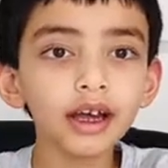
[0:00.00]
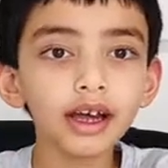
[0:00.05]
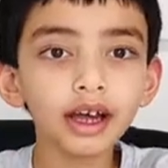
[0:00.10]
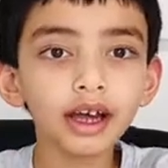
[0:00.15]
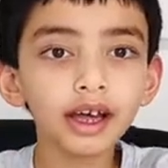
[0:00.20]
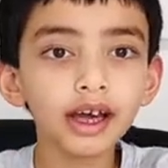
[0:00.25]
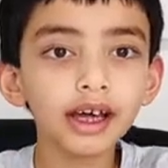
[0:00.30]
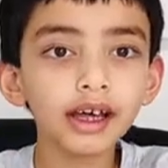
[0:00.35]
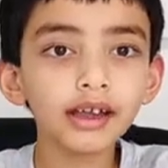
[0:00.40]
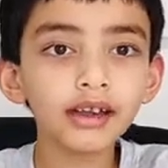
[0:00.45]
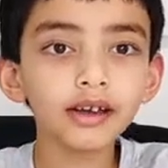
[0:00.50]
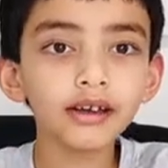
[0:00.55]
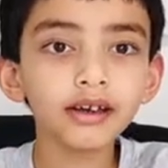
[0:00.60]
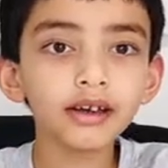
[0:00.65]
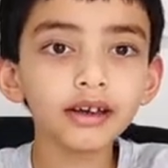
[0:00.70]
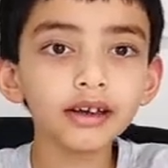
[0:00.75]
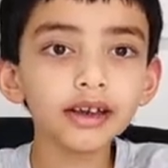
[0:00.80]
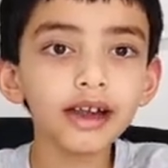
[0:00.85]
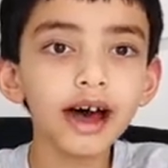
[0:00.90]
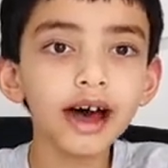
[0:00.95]
is
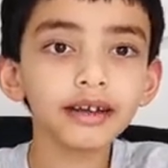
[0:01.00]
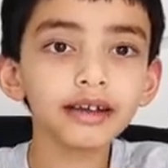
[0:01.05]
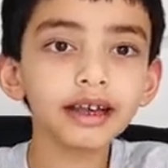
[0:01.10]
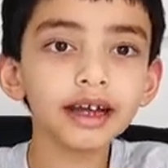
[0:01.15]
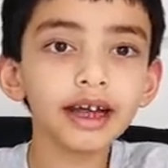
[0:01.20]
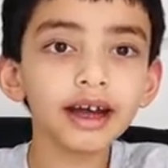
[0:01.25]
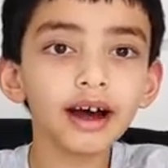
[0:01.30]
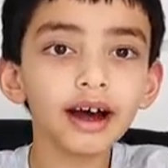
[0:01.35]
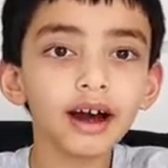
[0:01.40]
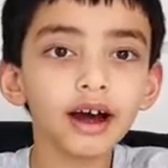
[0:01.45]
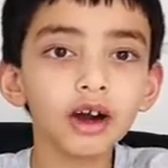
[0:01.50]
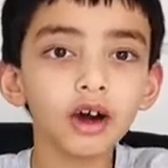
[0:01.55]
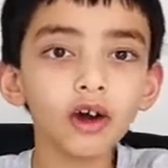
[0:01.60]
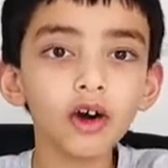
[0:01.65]
that they are